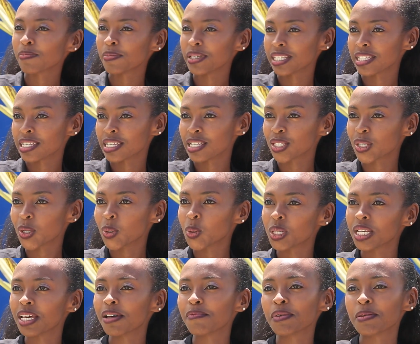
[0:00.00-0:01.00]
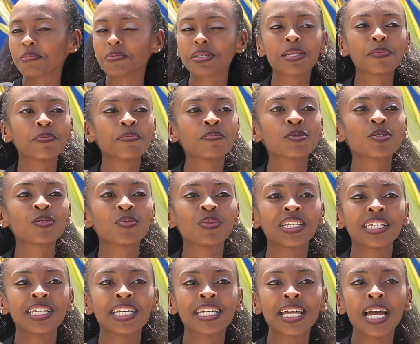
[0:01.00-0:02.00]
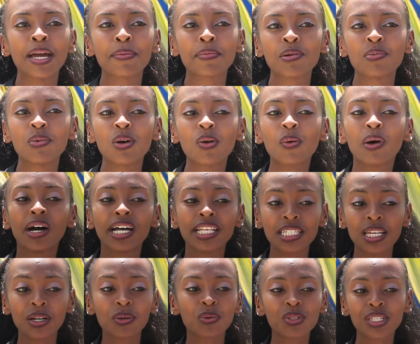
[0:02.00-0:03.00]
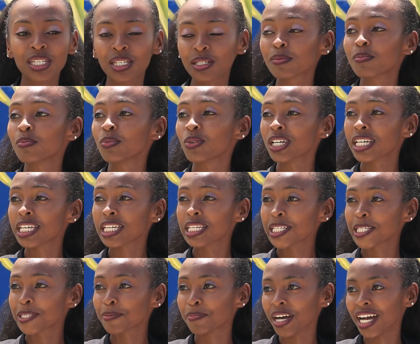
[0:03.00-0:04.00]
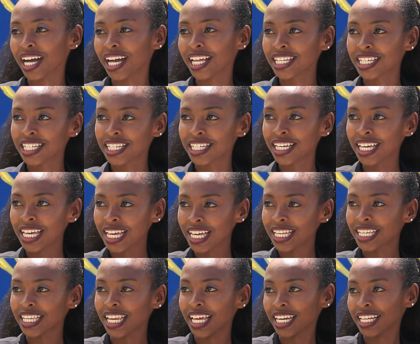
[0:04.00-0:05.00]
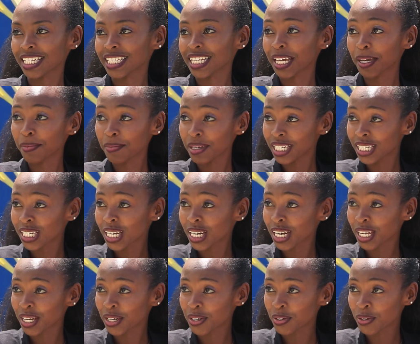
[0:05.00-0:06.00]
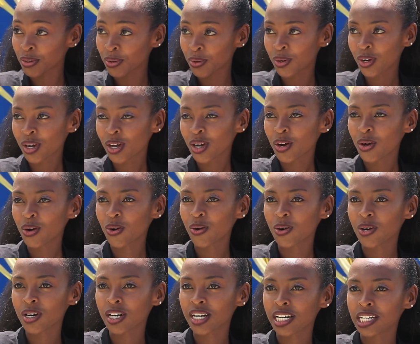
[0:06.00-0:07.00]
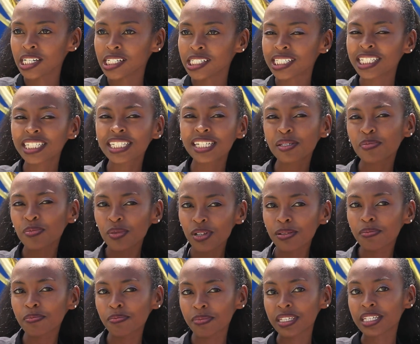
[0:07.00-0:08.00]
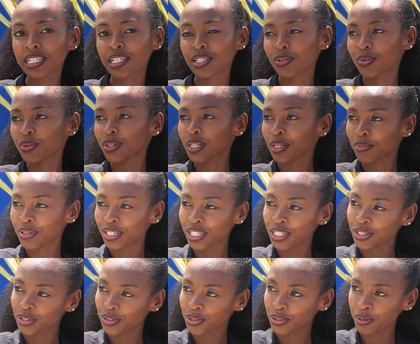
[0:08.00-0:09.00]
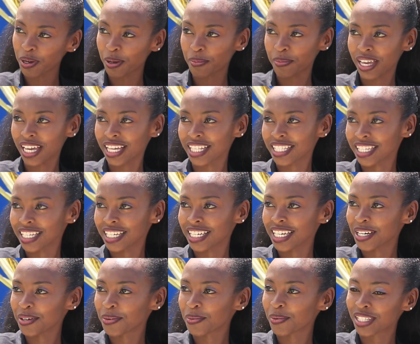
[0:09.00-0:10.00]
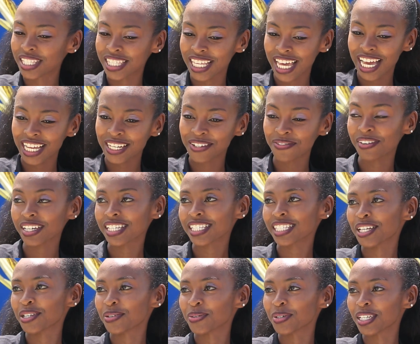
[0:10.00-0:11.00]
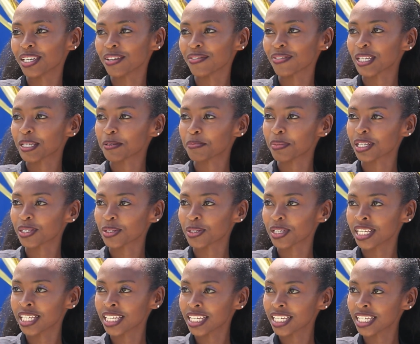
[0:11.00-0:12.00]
business owner, maybe mtu mwenye ameamua kuanza kuuza smokies mahali na anataka biashara grow, or just a small business owner mwenye ndio tu ameanza, what's the advice that you'd give that person?